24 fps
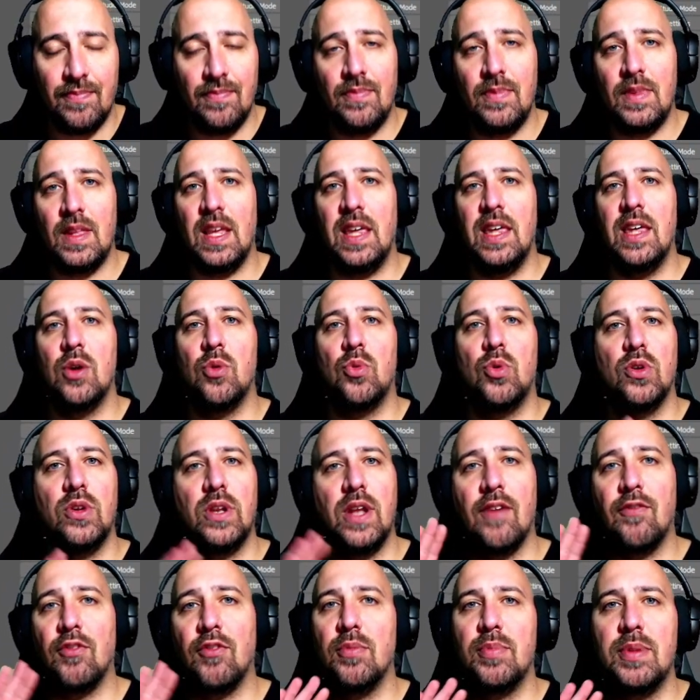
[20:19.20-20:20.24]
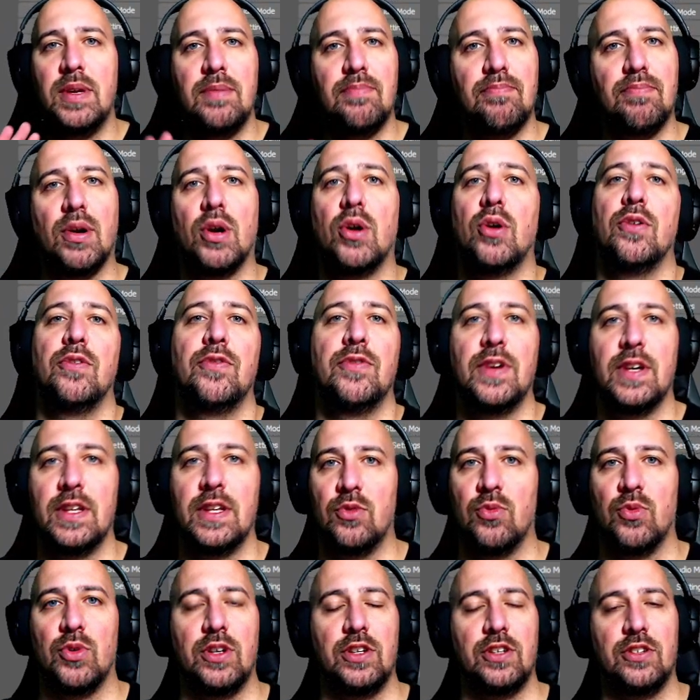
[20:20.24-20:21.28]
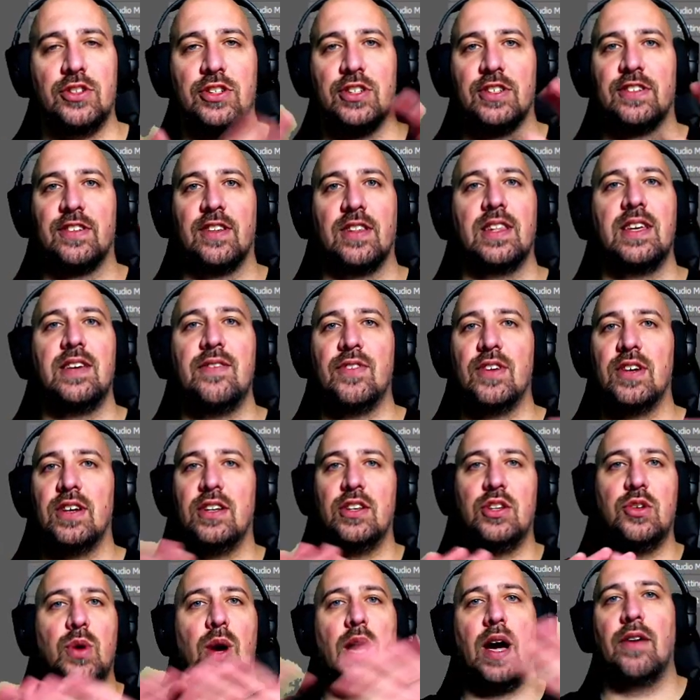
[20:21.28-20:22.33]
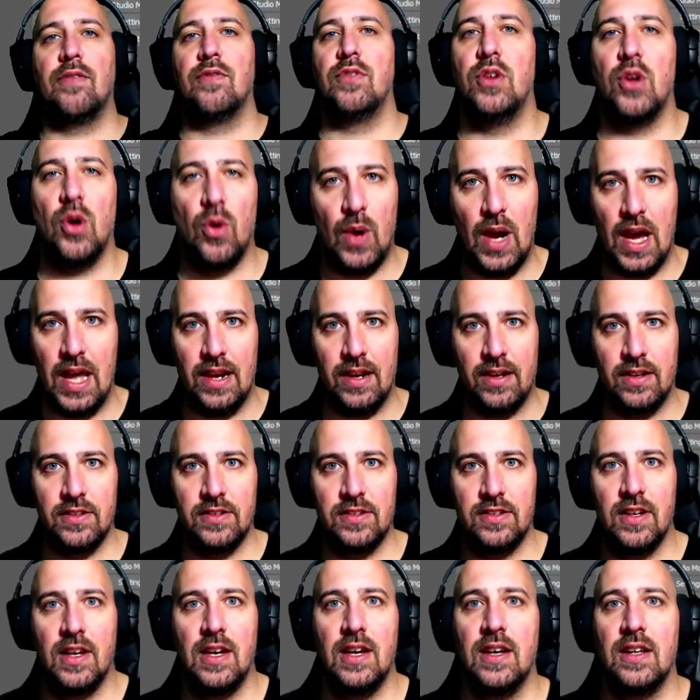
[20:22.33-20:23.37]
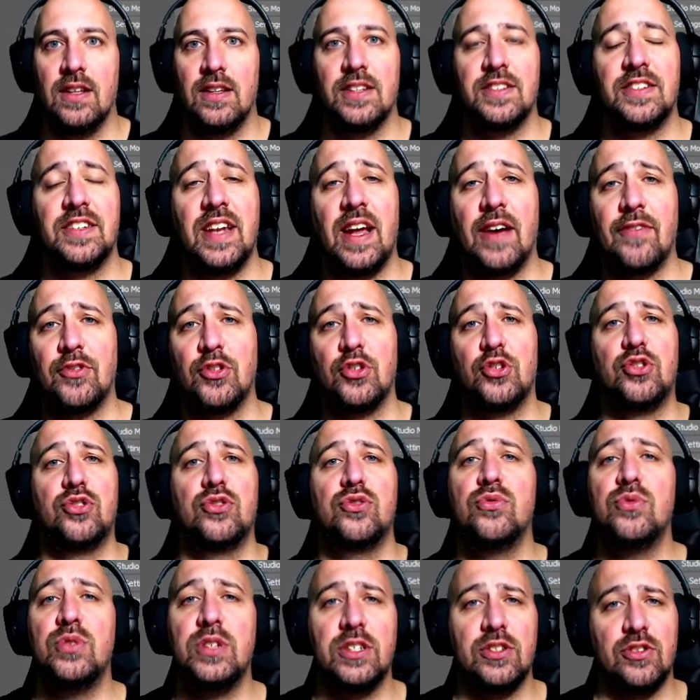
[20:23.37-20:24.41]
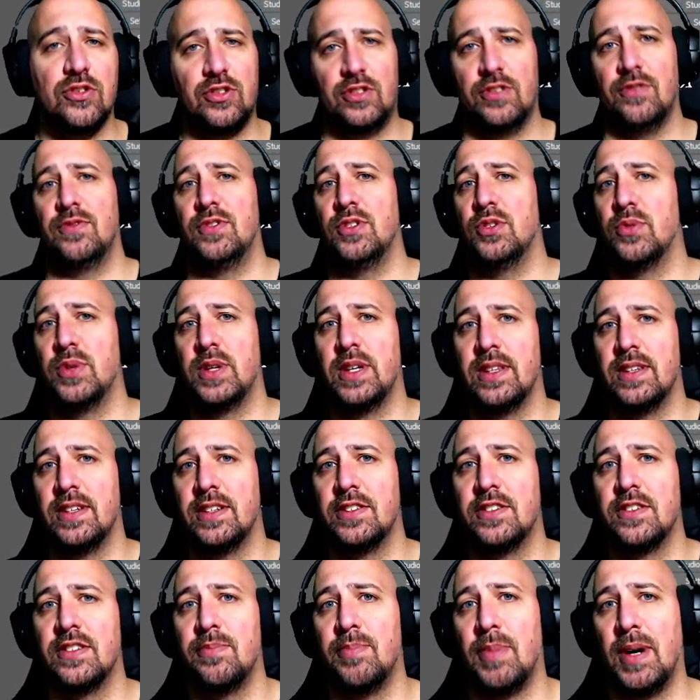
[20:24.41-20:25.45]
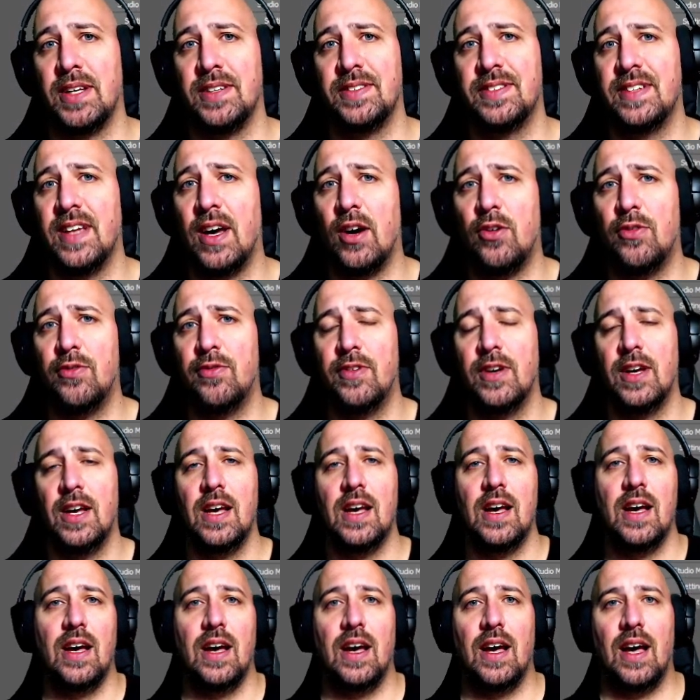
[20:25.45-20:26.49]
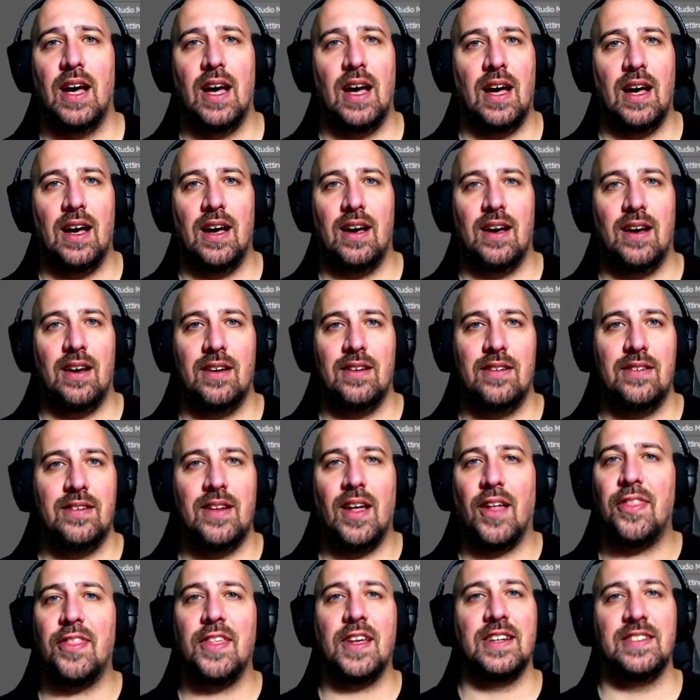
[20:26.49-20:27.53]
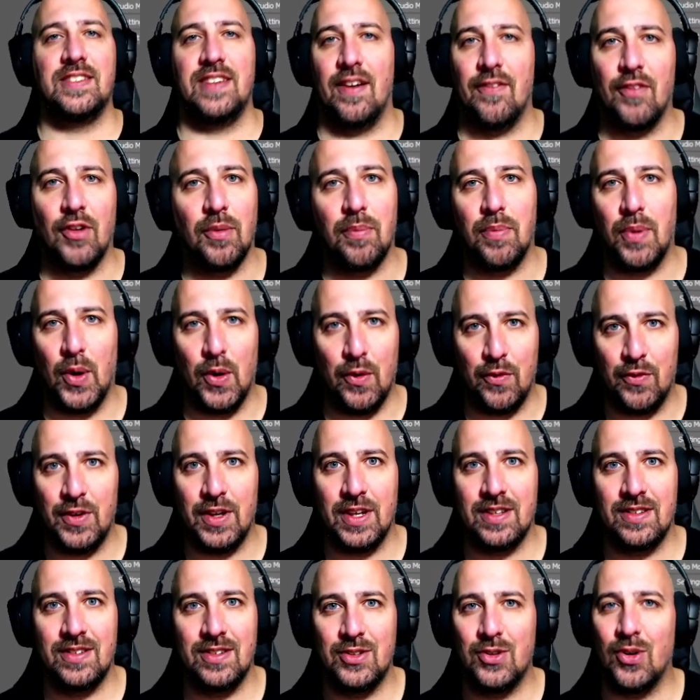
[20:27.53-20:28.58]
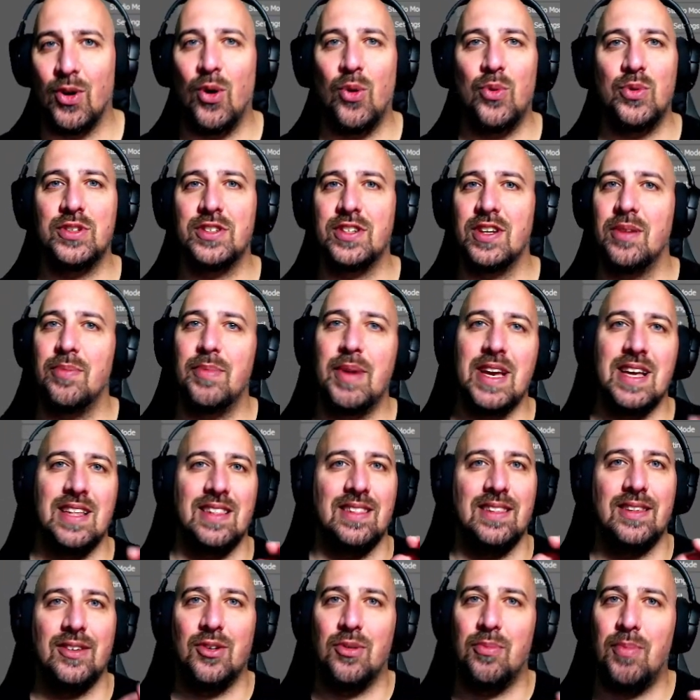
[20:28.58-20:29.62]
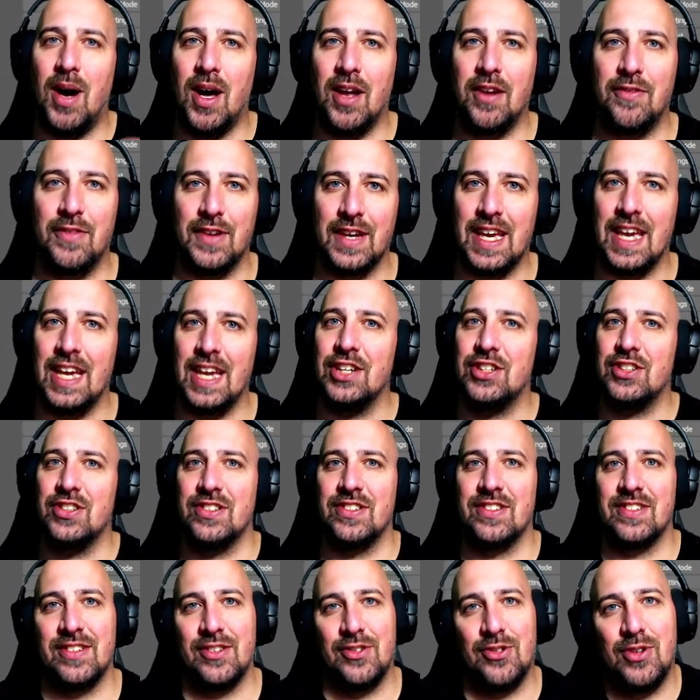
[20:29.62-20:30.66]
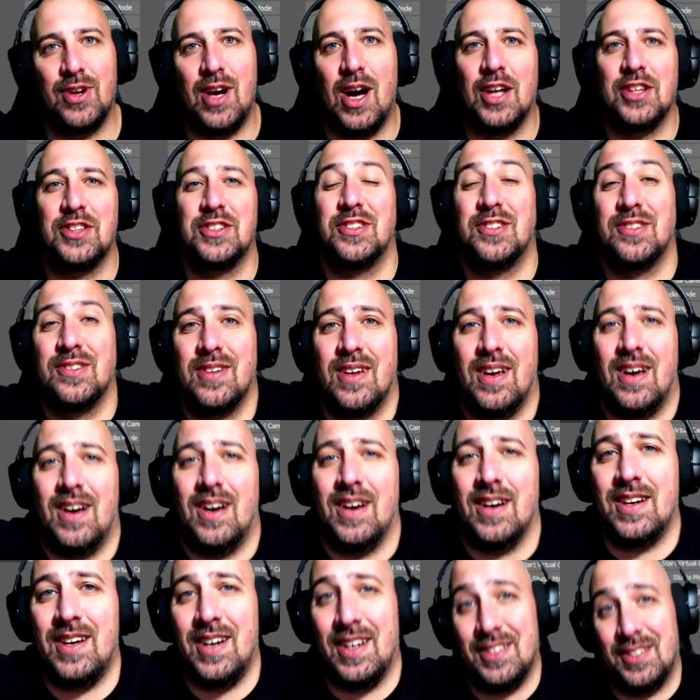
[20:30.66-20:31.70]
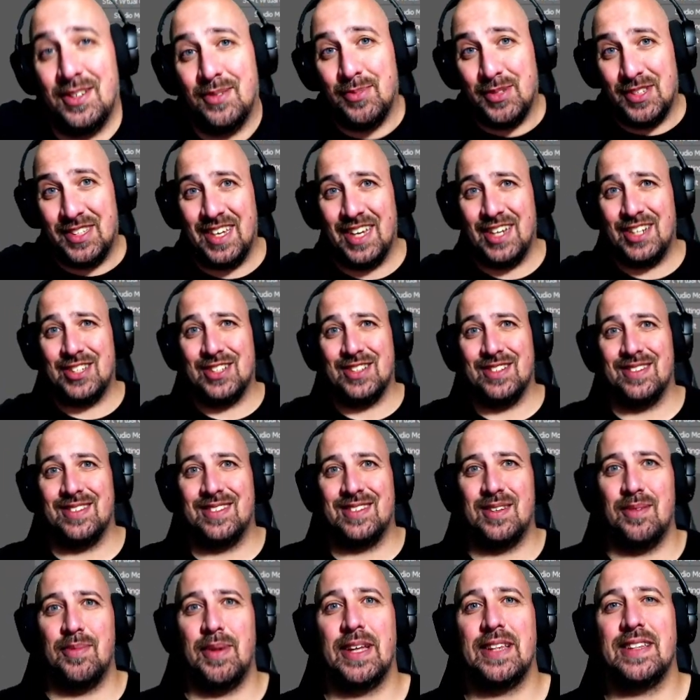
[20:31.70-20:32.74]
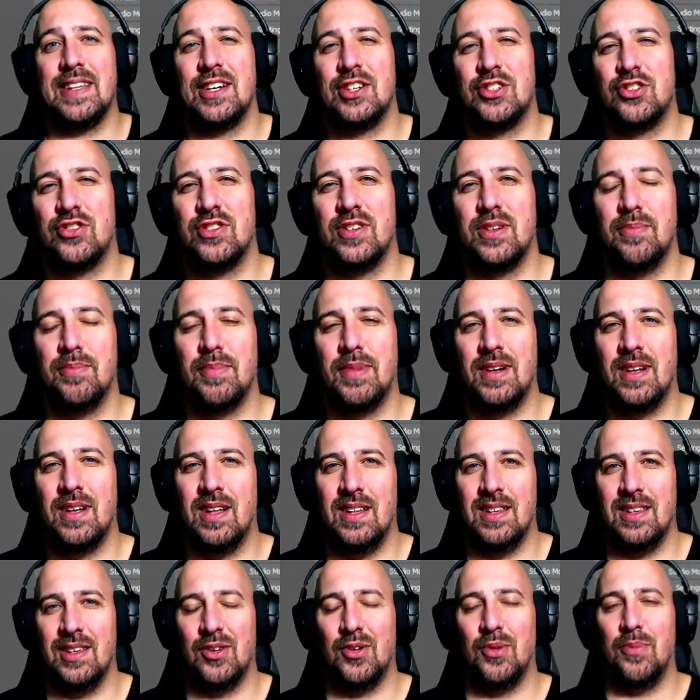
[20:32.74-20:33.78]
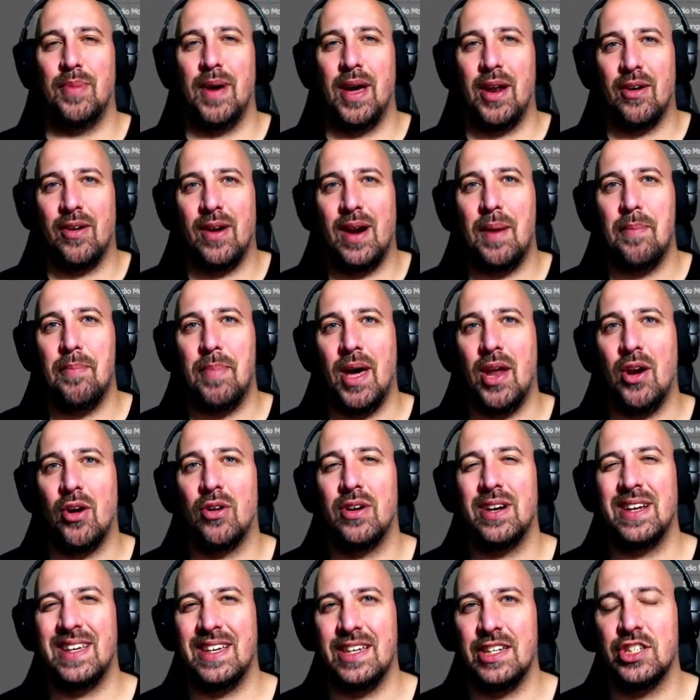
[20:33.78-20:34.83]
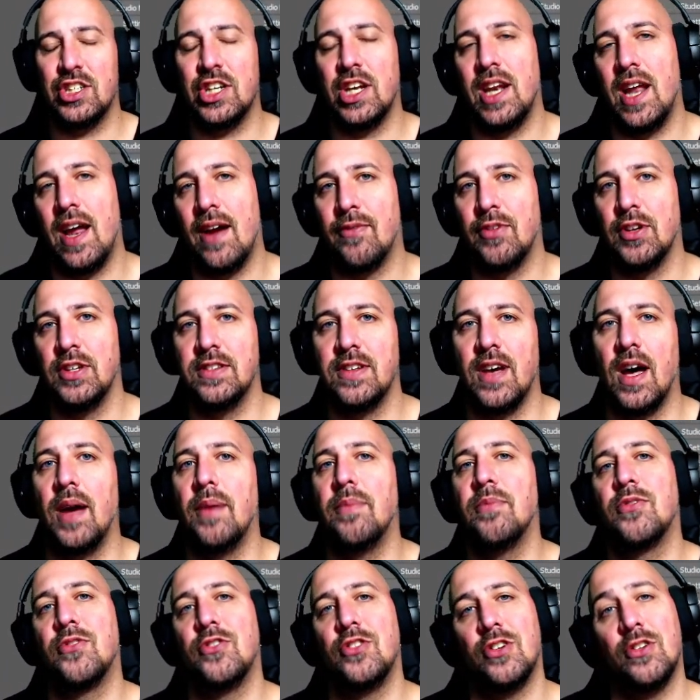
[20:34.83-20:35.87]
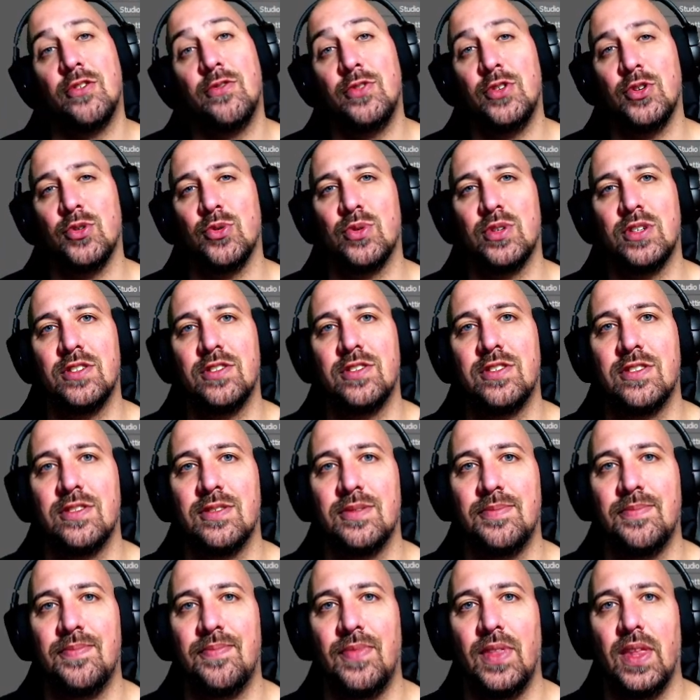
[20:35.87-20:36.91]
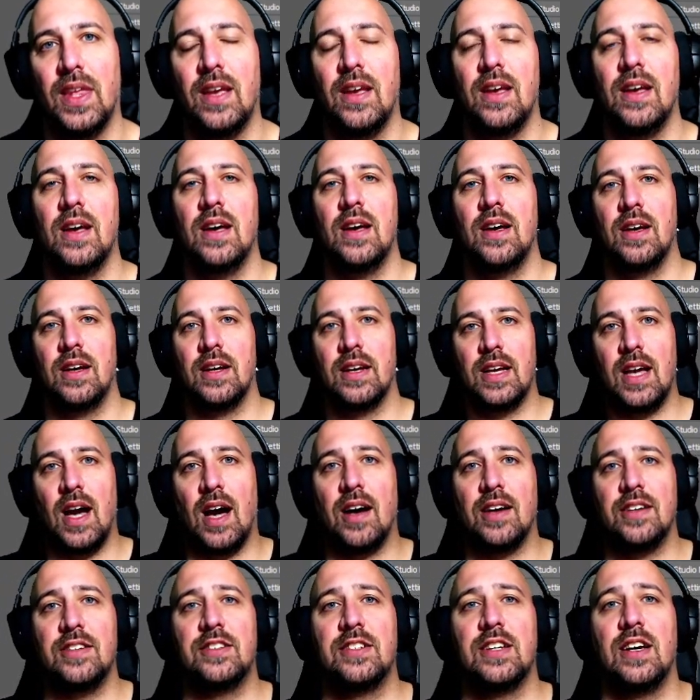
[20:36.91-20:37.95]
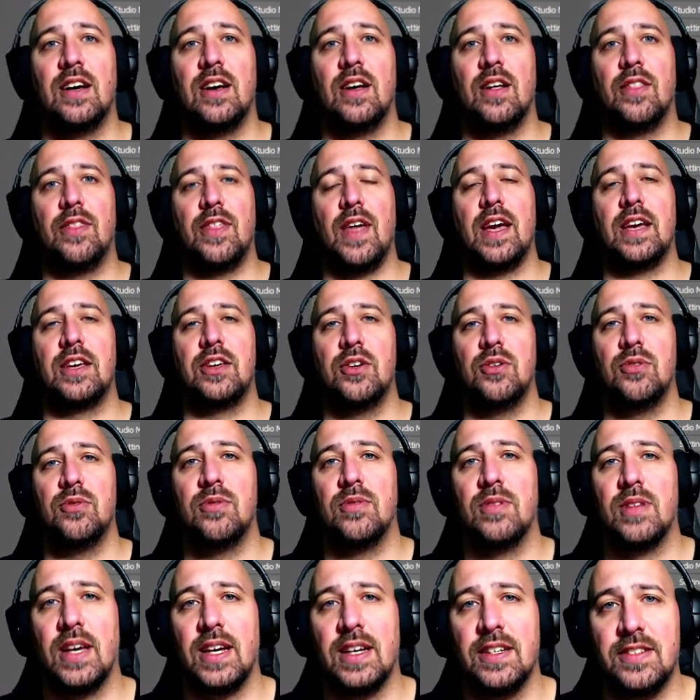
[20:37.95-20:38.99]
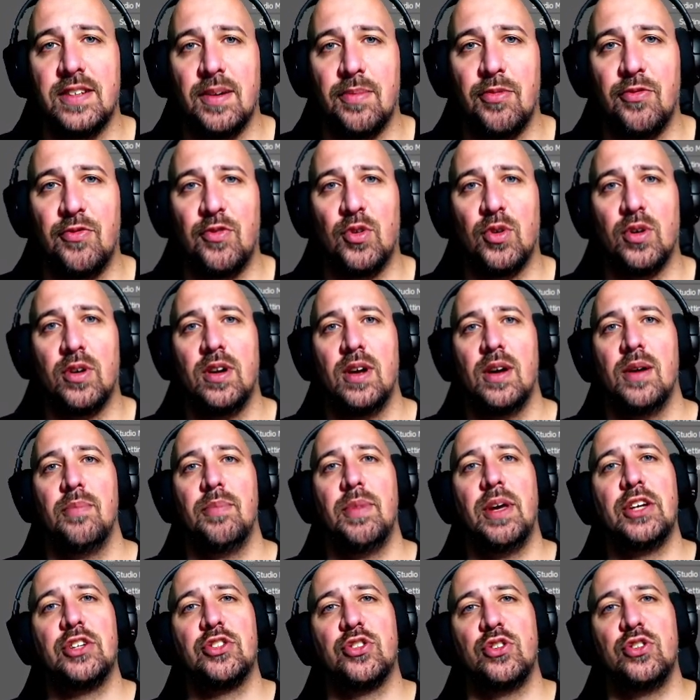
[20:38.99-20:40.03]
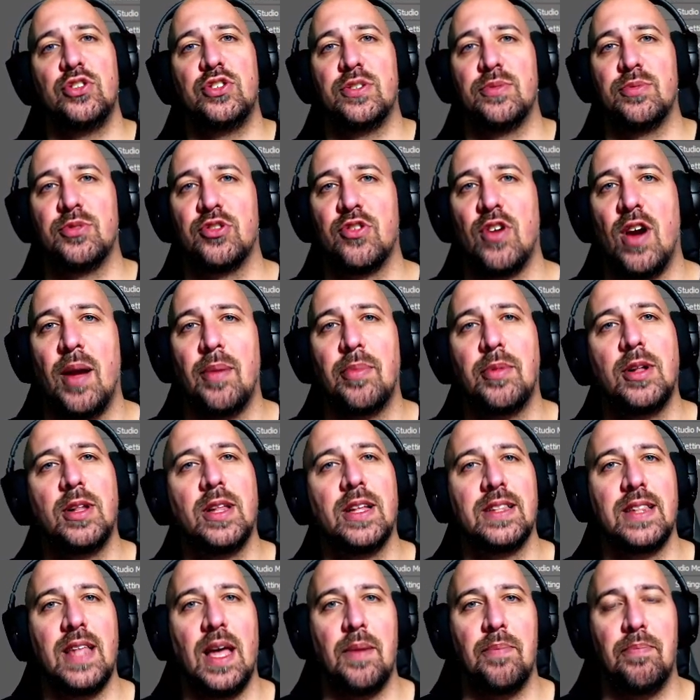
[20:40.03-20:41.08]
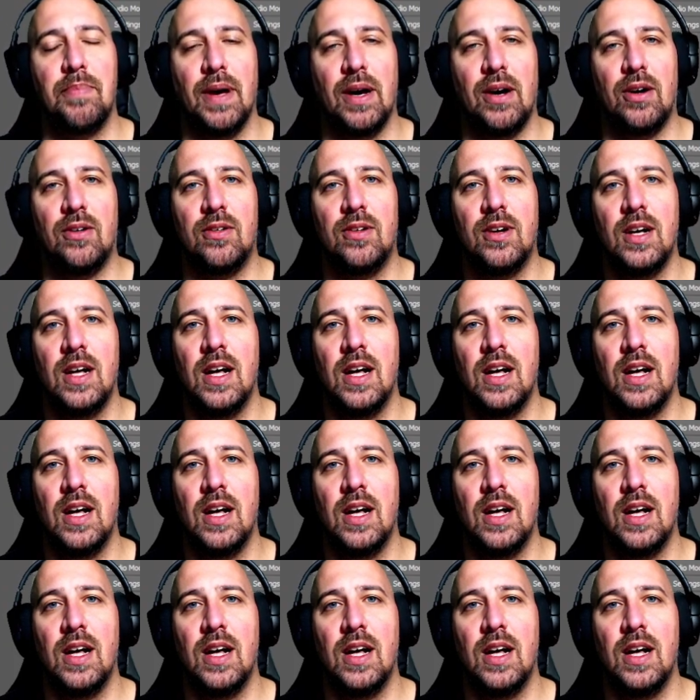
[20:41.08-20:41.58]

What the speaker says: It will never be perfect where you just leave it and you have no headaches. Listen, after 2 years of doing this myself, nothing's ever perfect. You're always going to make little modifications, little customizations to make that stream a little better and better each and every time for your viewers. Guys, thank you. Like I said before, make sure you subscribe, click that bell.